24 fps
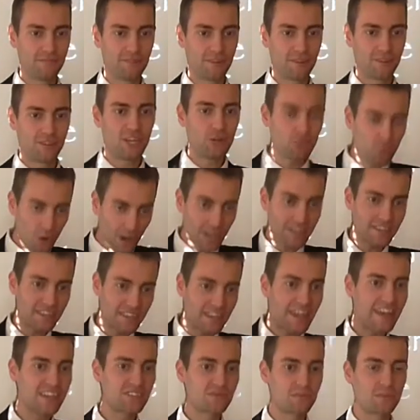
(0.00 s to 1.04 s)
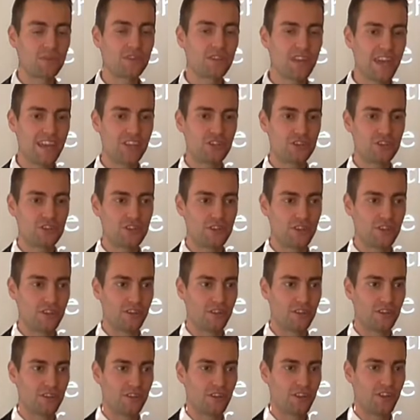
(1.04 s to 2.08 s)
They want an explanation.
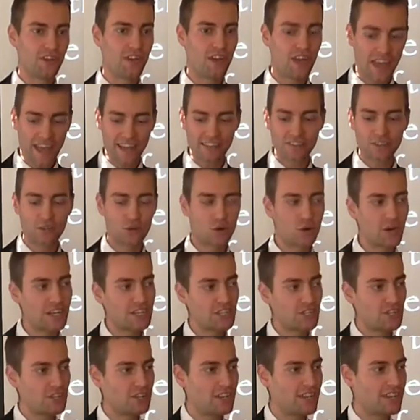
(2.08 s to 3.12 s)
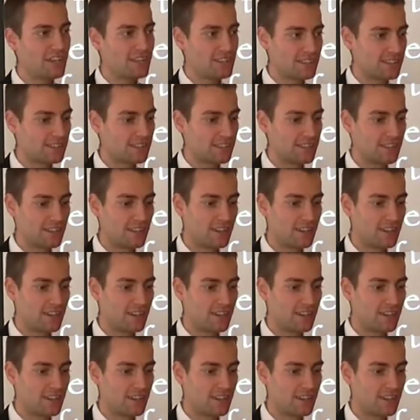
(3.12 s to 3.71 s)
And the question is,